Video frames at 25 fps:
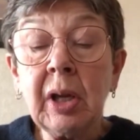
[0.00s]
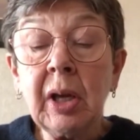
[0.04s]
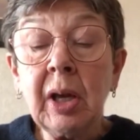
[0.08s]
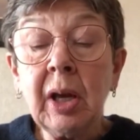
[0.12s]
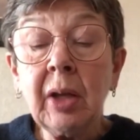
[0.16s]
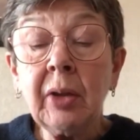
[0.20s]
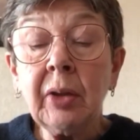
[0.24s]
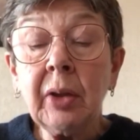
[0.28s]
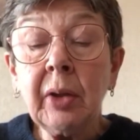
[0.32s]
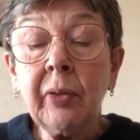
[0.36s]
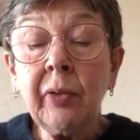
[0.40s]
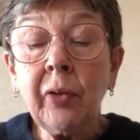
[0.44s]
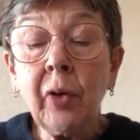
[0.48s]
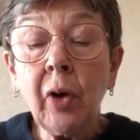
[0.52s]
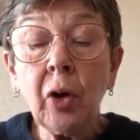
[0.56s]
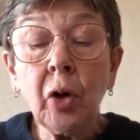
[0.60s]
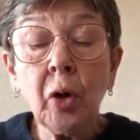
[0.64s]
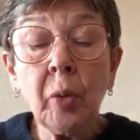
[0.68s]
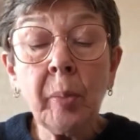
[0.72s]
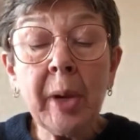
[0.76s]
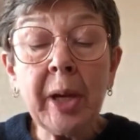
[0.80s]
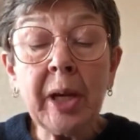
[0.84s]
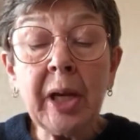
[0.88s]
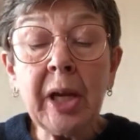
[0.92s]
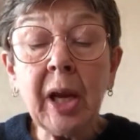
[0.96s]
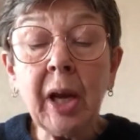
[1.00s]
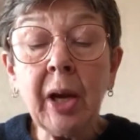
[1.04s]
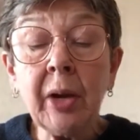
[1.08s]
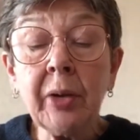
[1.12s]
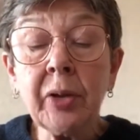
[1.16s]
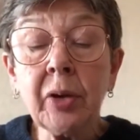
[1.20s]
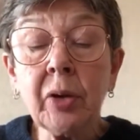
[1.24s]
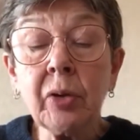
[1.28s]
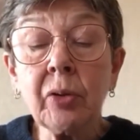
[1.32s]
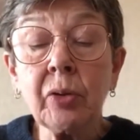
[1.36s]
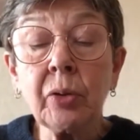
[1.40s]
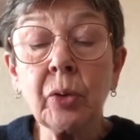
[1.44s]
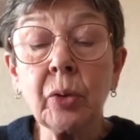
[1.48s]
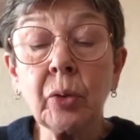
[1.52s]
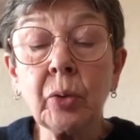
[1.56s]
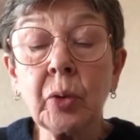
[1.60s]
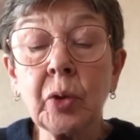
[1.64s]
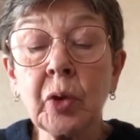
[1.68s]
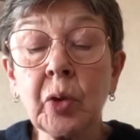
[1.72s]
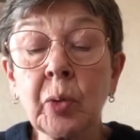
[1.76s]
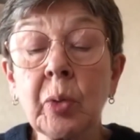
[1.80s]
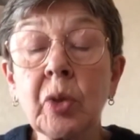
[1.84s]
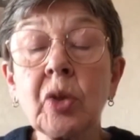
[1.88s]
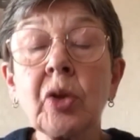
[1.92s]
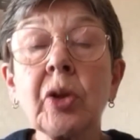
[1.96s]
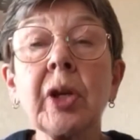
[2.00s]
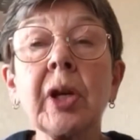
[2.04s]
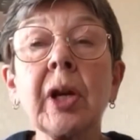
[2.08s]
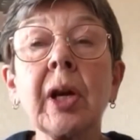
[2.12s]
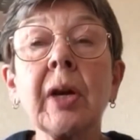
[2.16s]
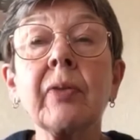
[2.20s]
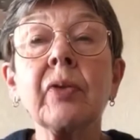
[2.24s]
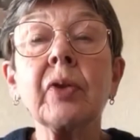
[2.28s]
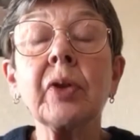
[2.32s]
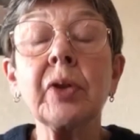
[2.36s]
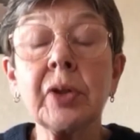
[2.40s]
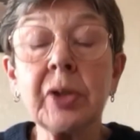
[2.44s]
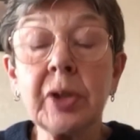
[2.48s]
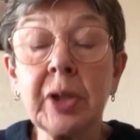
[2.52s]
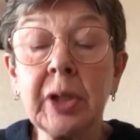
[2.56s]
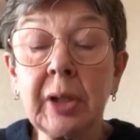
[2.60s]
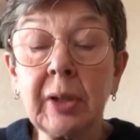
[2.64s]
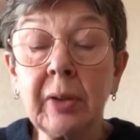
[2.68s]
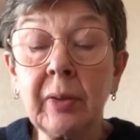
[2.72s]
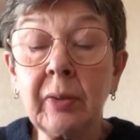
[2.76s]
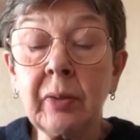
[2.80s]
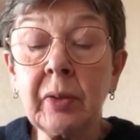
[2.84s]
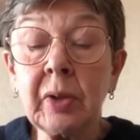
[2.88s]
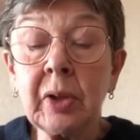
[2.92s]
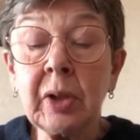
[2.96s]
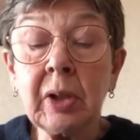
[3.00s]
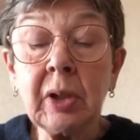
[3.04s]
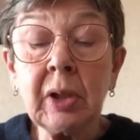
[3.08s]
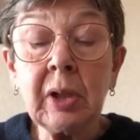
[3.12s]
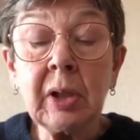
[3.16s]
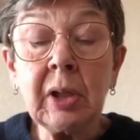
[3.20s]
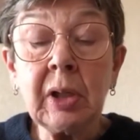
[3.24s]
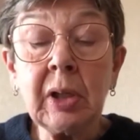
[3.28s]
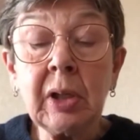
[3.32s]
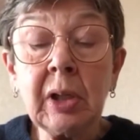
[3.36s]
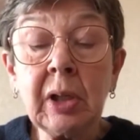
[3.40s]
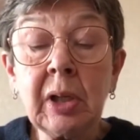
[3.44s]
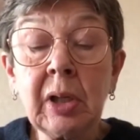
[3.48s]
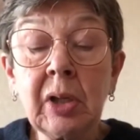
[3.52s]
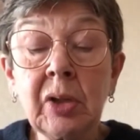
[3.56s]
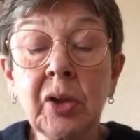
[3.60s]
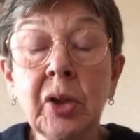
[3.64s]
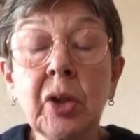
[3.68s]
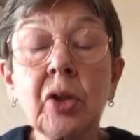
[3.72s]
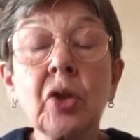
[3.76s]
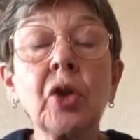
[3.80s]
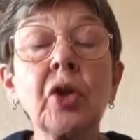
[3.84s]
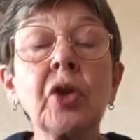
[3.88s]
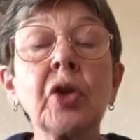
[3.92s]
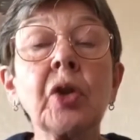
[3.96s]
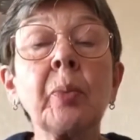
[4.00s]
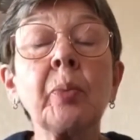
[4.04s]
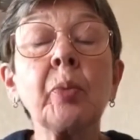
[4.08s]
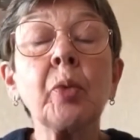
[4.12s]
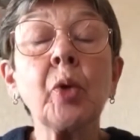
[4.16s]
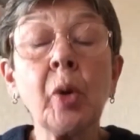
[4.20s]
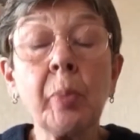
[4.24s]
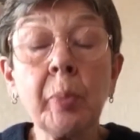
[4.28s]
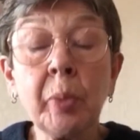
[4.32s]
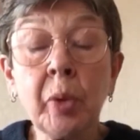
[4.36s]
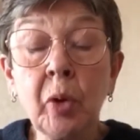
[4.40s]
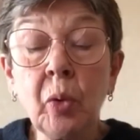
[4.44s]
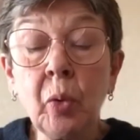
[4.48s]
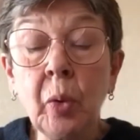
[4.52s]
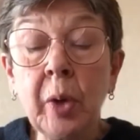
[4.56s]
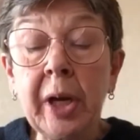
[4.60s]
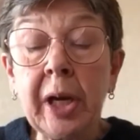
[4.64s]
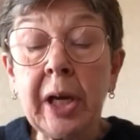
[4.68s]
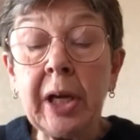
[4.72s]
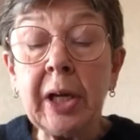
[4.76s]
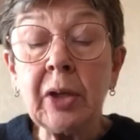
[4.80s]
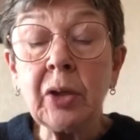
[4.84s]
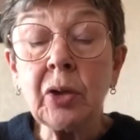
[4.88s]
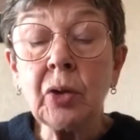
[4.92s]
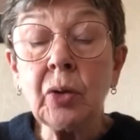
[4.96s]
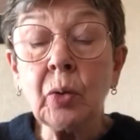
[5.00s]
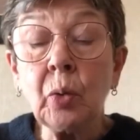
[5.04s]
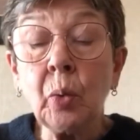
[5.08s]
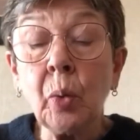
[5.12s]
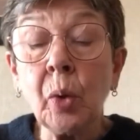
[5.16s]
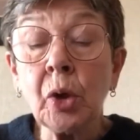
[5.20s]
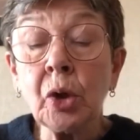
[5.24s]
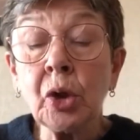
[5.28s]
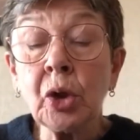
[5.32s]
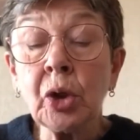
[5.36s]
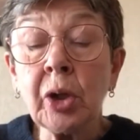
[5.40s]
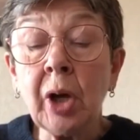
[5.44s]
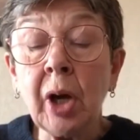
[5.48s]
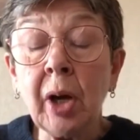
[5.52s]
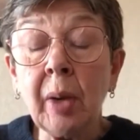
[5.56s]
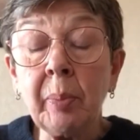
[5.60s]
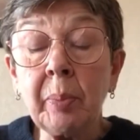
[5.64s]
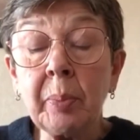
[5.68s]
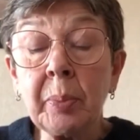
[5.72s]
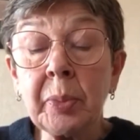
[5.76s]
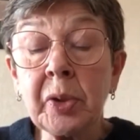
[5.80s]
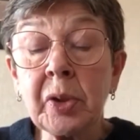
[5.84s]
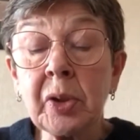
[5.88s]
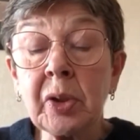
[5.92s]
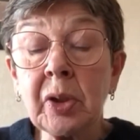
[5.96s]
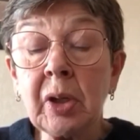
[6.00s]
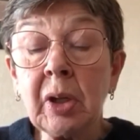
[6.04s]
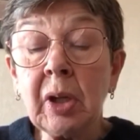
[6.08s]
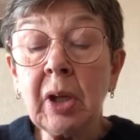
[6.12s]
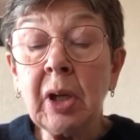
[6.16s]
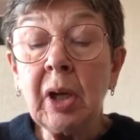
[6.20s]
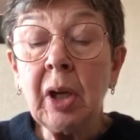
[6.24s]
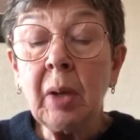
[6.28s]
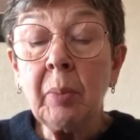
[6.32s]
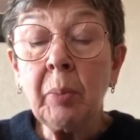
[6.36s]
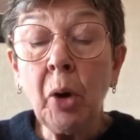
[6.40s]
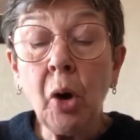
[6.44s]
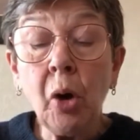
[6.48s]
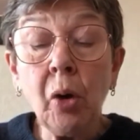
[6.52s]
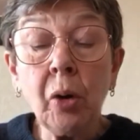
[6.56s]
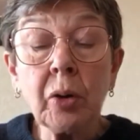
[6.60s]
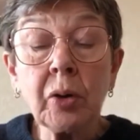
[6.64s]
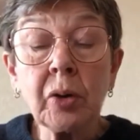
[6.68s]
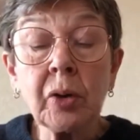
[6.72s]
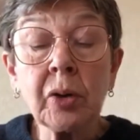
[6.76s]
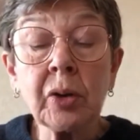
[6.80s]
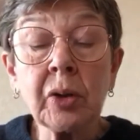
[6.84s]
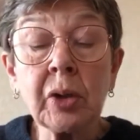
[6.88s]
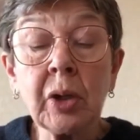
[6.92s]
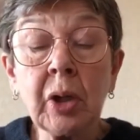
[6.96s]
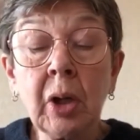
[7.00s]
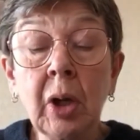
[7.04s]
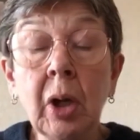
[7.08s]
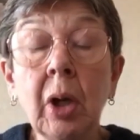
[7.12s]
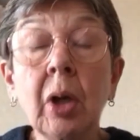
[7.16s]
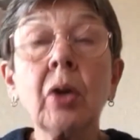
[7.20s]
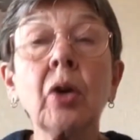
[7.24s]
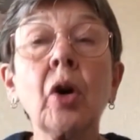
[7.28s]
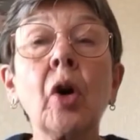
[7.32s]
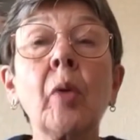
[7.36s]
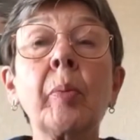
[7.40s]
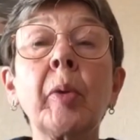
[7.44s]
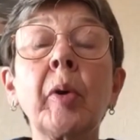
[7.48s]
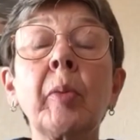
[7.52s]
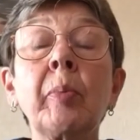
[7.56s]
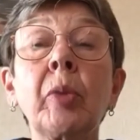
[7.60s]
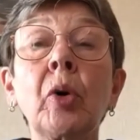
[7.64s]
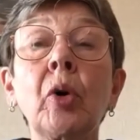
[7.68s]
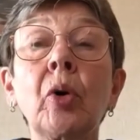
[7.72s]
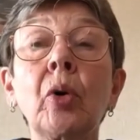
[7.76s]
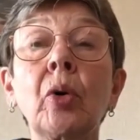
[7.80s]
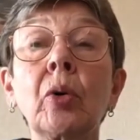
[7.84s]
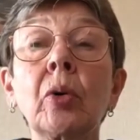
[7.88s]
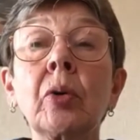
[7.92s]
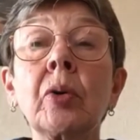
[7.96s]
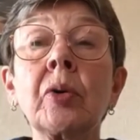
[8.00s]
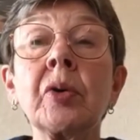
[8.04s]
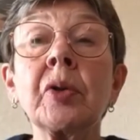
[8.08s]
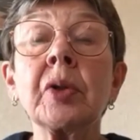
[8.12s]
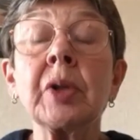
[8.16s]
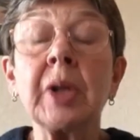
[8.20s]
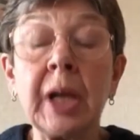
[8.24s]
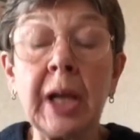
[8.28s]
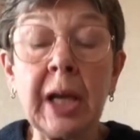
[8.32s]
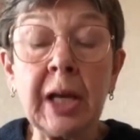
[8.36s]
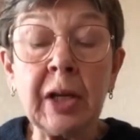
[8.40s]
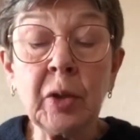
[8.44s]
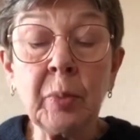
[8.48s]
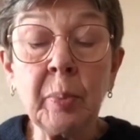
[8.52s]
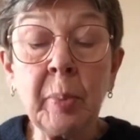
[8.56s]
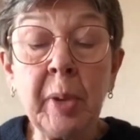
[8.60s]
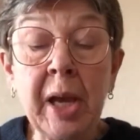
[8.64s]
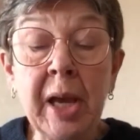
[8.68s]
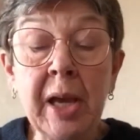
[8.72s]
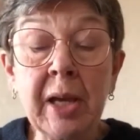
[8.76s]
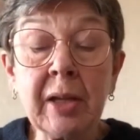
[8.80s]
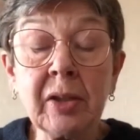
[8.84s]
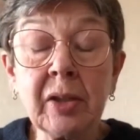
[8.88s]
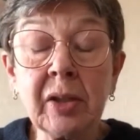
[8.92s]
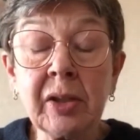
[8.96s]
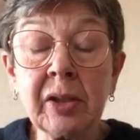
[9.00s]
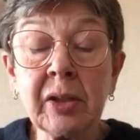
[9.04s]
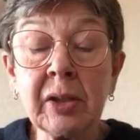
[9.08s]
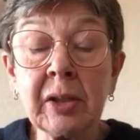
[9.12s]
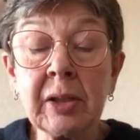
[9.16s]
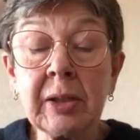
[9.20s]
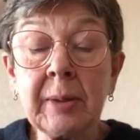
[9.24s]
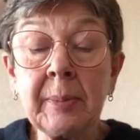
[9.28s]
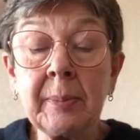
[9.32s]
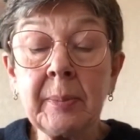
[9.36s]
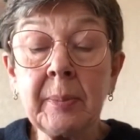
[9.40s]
And they follow many other rules which they have received, such as the proper way to wash cups, pots, copper bowls, and beds.